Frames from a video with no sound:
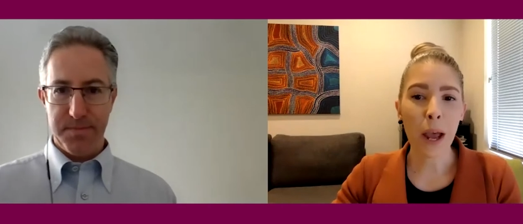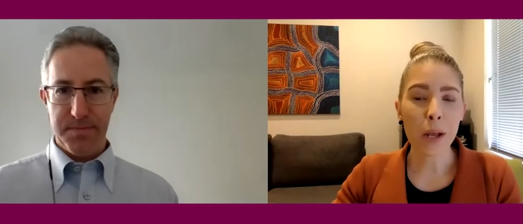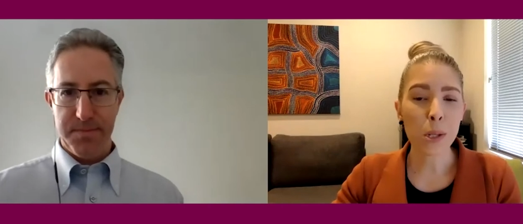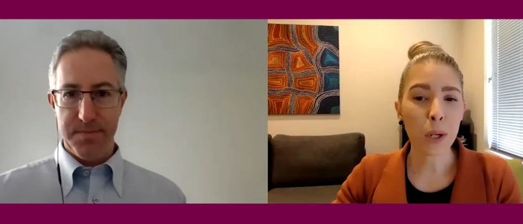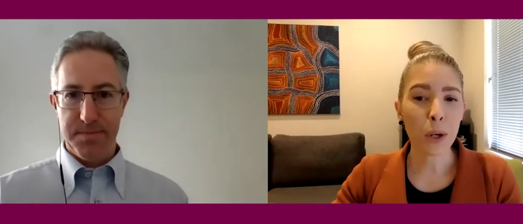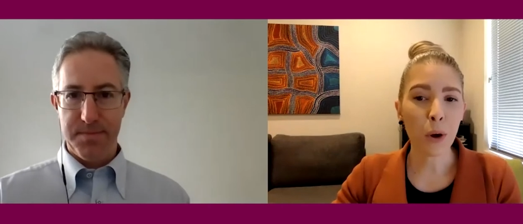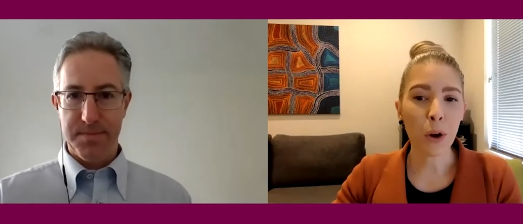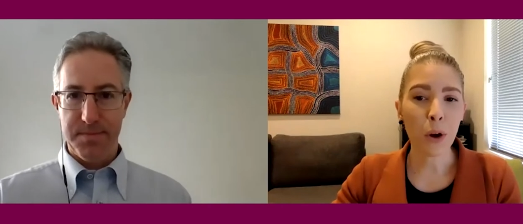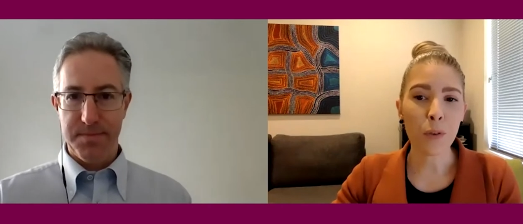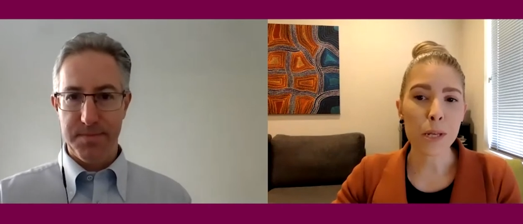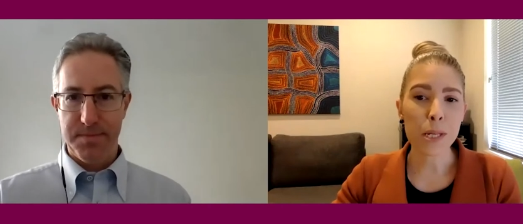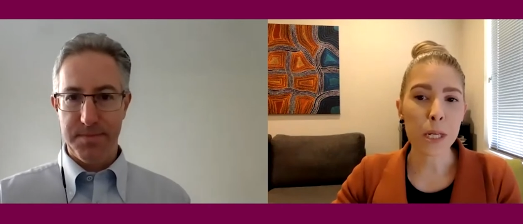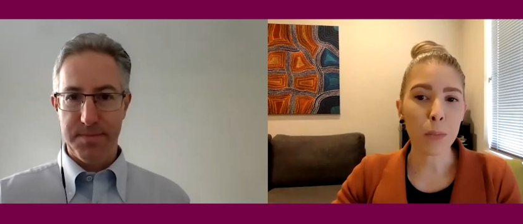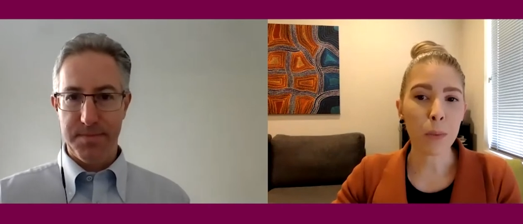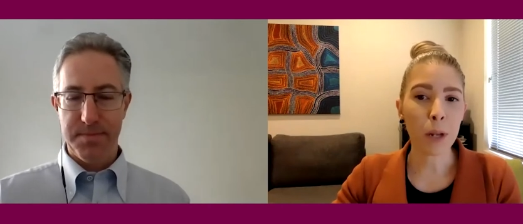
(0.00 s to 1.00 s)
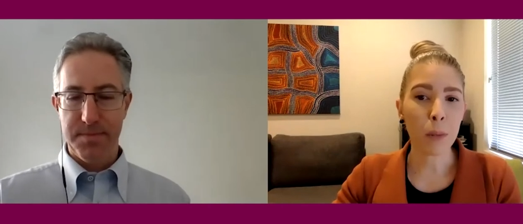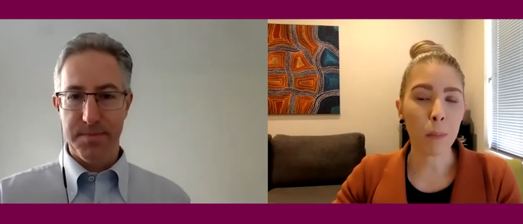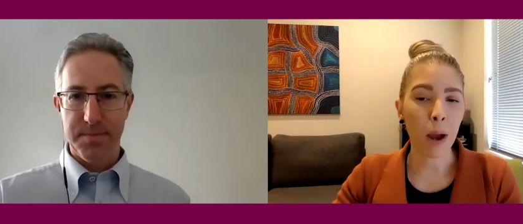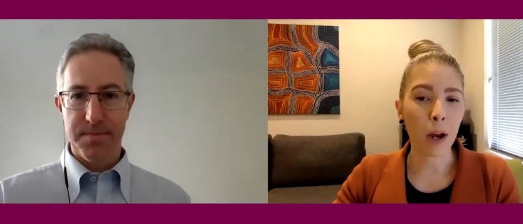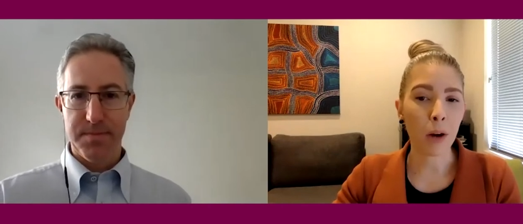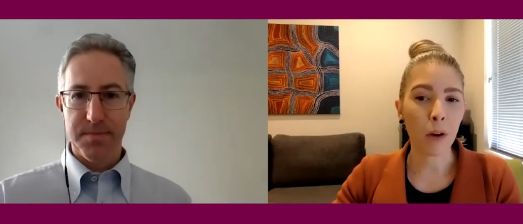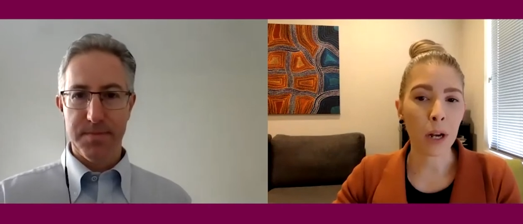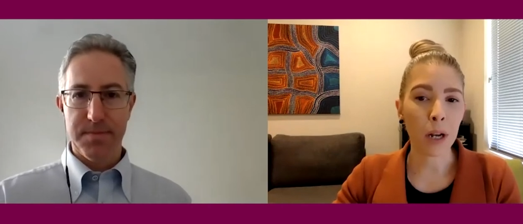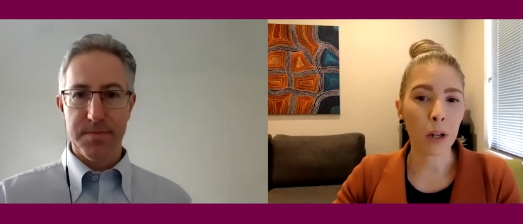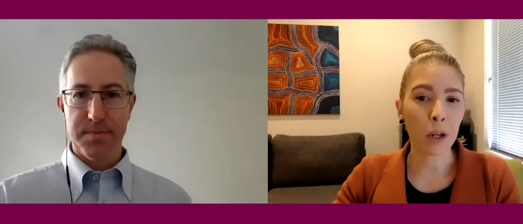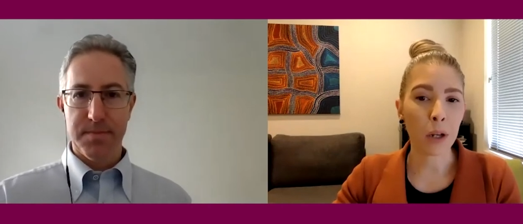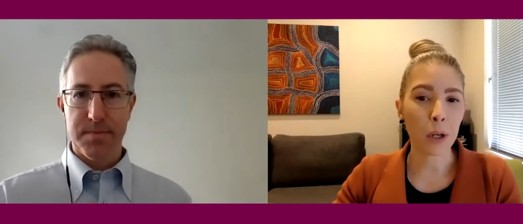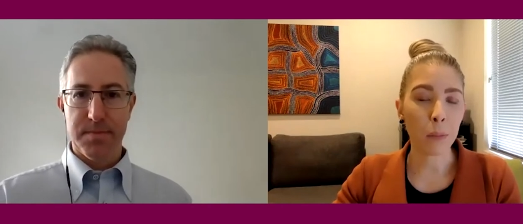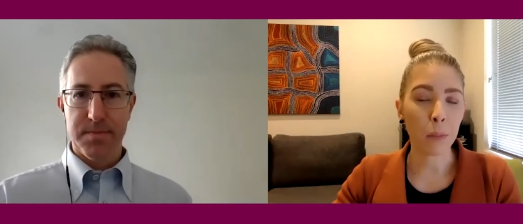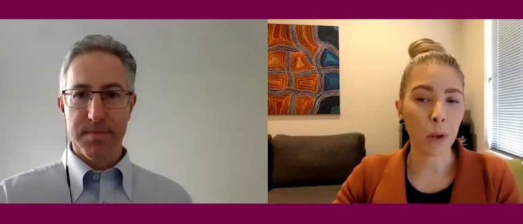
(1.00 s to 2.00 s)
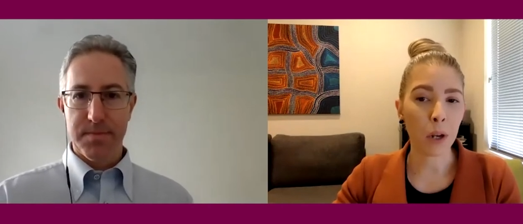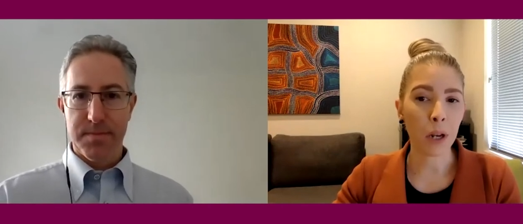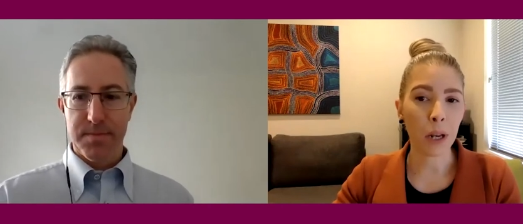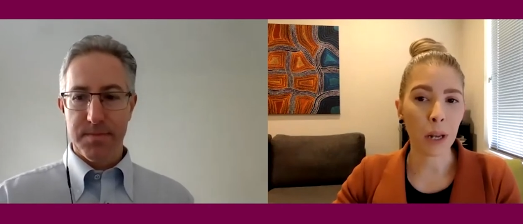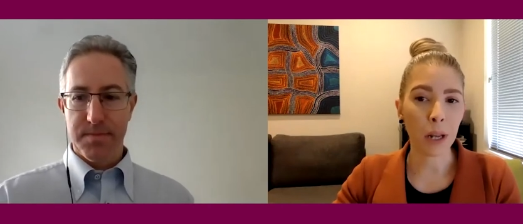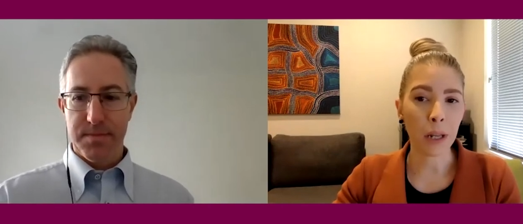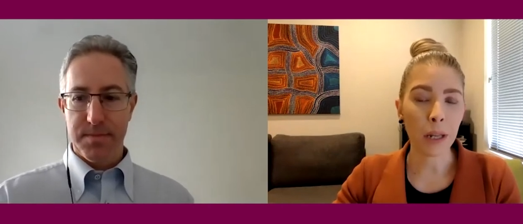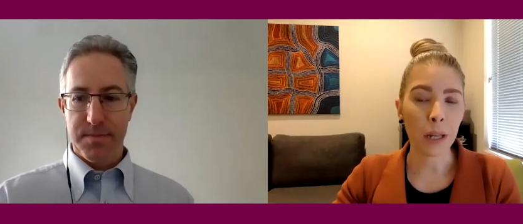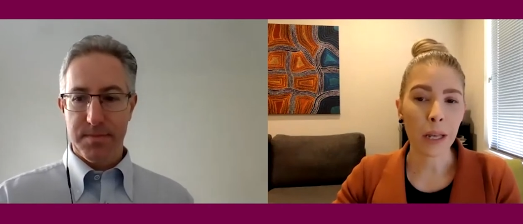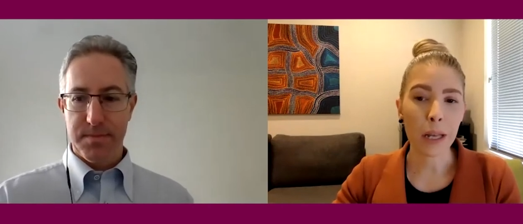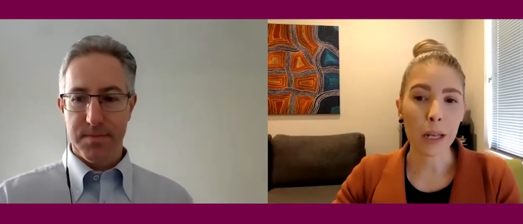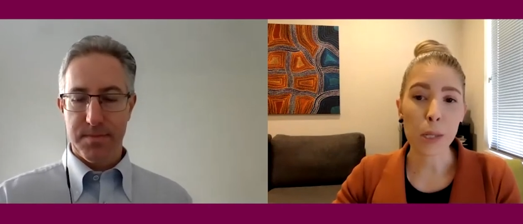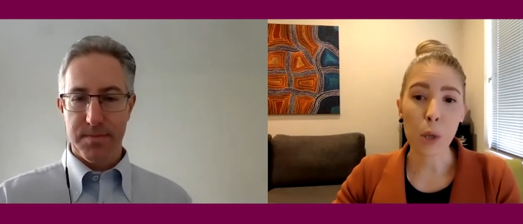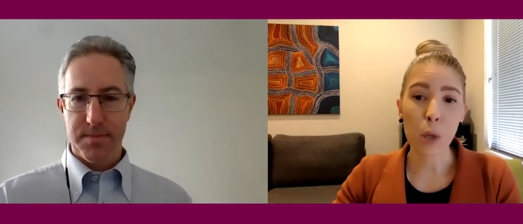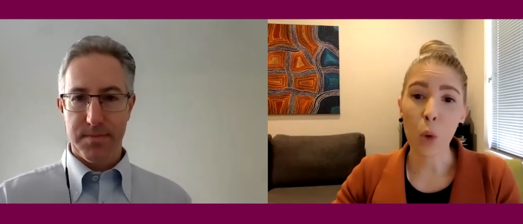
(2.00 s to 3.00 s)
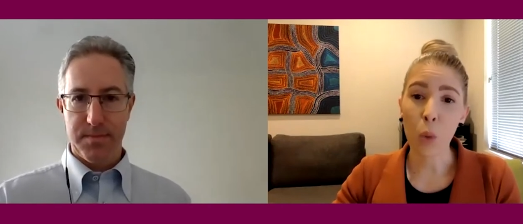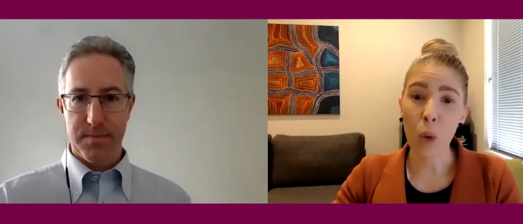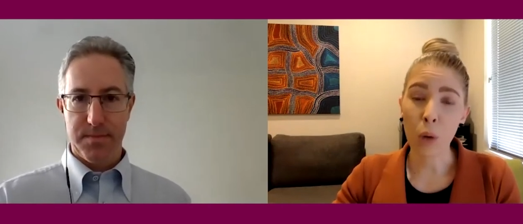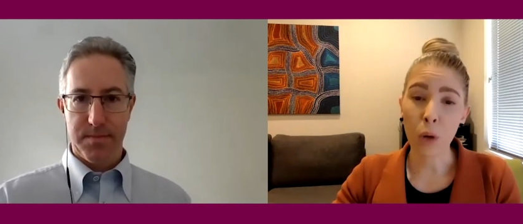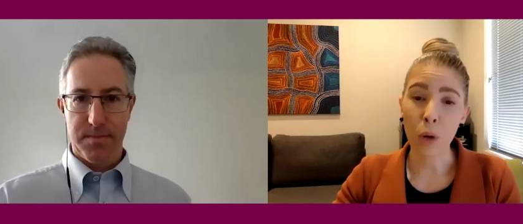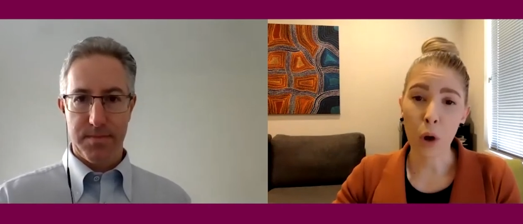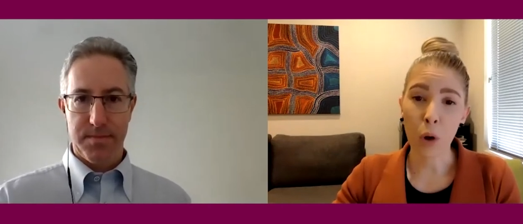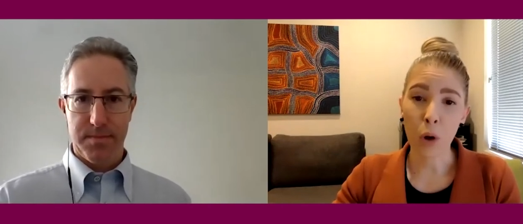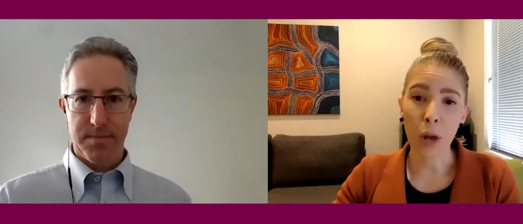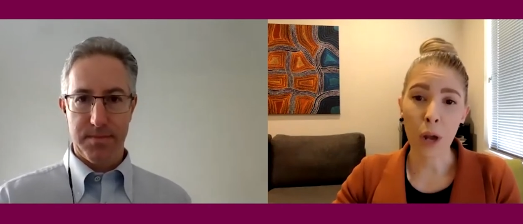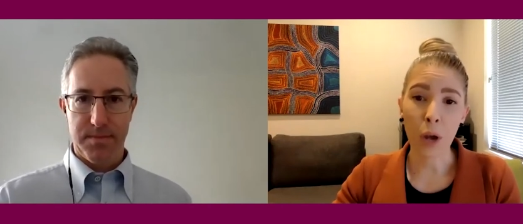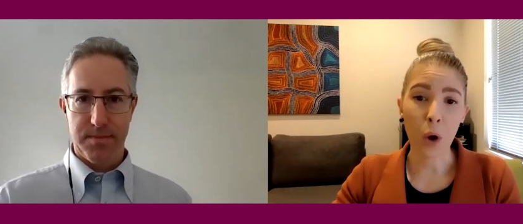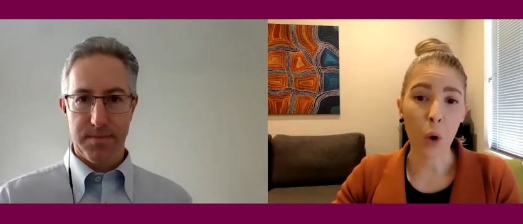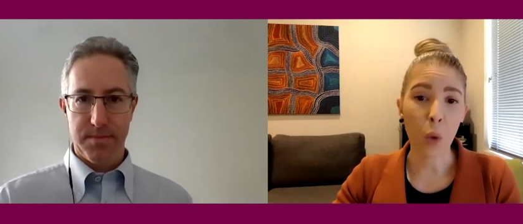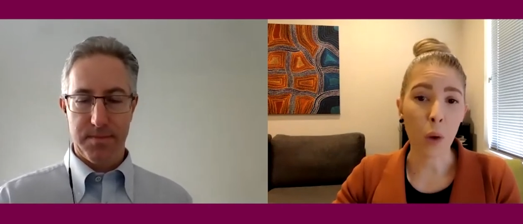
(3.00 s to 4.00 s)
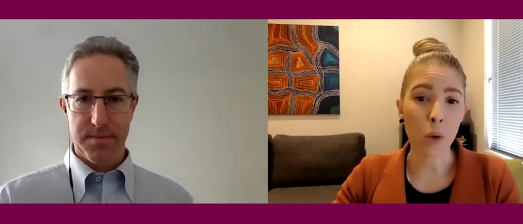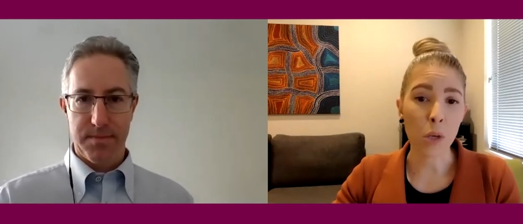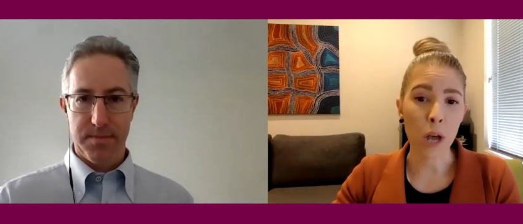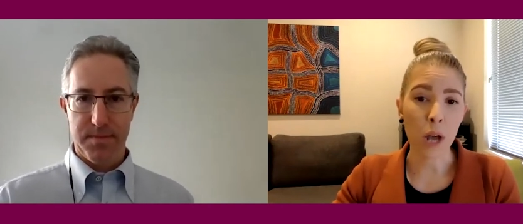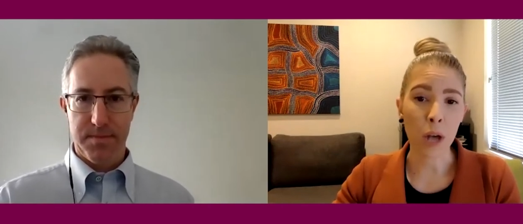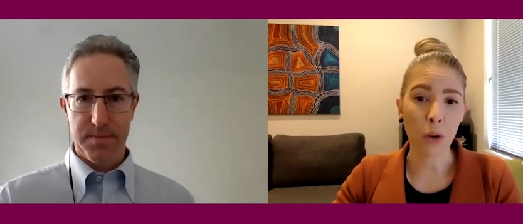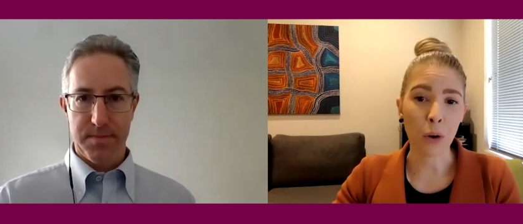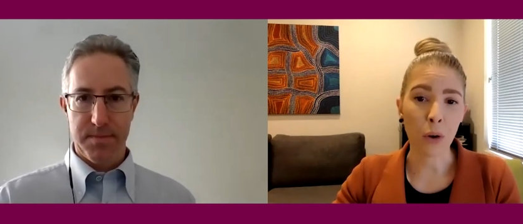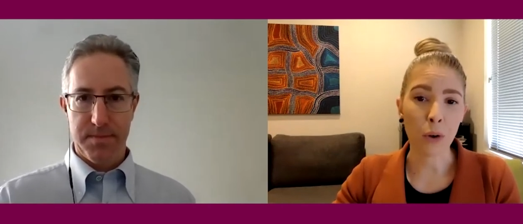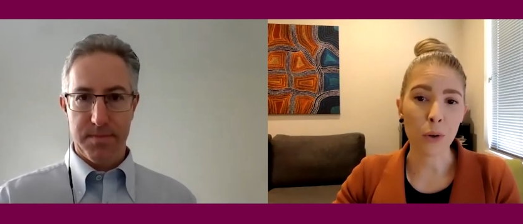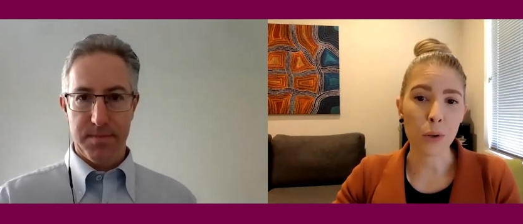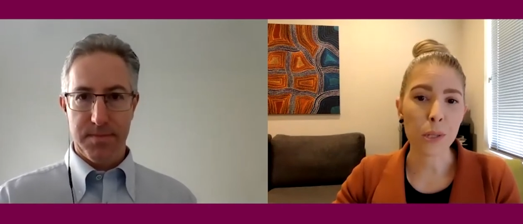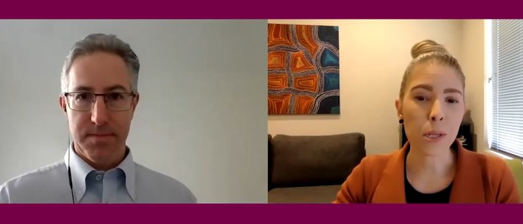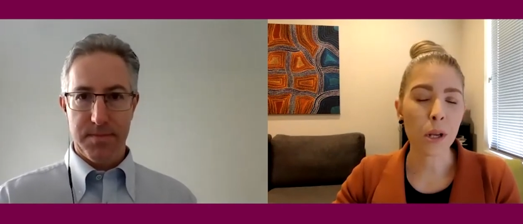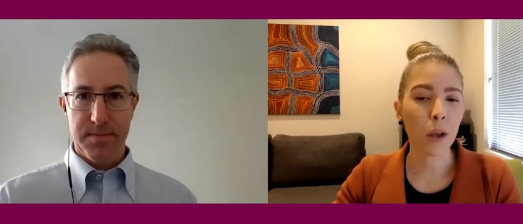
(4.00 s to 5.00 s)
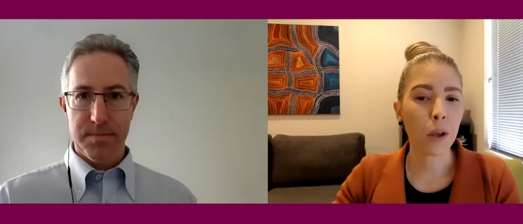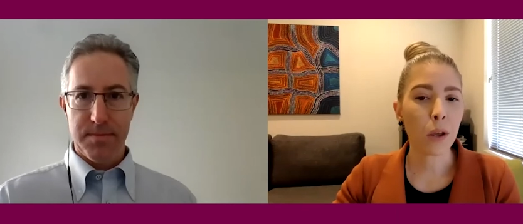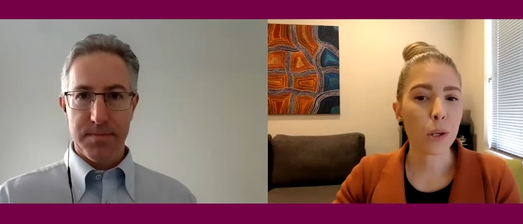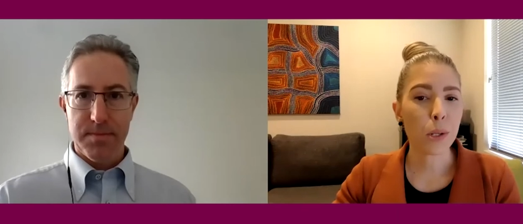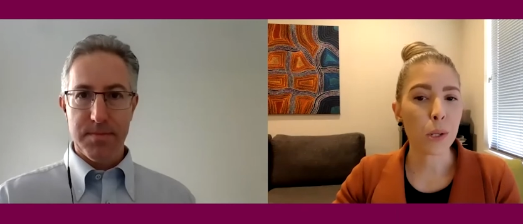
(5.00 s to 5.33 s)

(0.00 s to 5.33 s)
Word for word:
Speaker 1: as you know, vestibular migraine in the community is not well known and not well diagnosed.